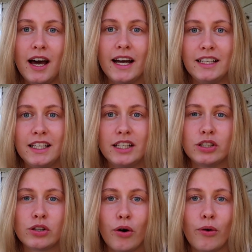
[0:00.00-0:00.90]
I needed
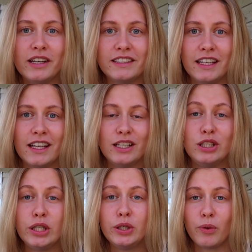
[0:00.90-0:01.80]
to go and get a
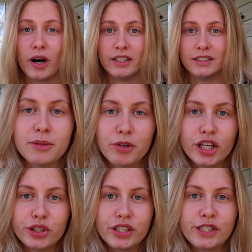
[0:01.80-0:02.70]
new one. Some
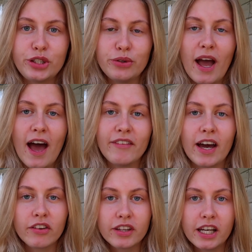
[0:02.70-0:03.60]
countries do have
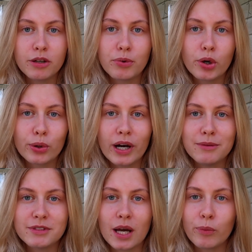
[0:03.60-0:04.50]
healthcare
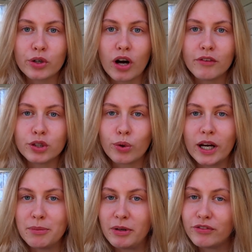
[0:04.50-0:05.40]
programs that will cover
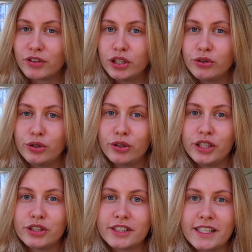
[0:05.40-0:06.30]
quite a bit for you
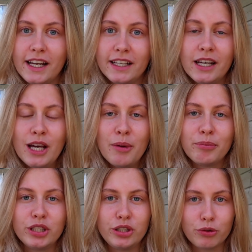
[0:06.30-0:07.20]
during your stay,
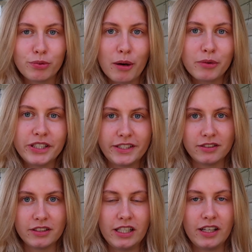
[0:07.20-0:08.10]
but you will probably
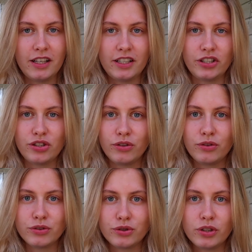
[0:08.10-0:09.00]
still need an
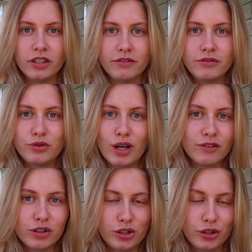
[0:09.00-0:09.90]
additional sort of
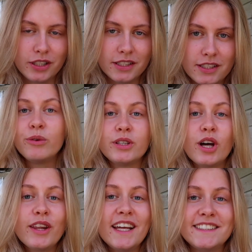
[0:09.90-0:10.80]
travel insurance. With
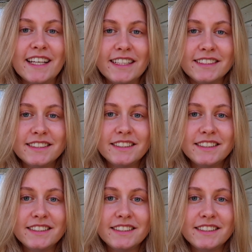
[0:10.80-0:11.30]
all that said,